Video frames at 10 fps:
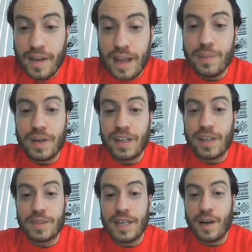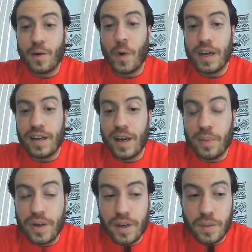If anybody comes down, why
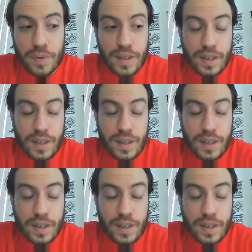not put up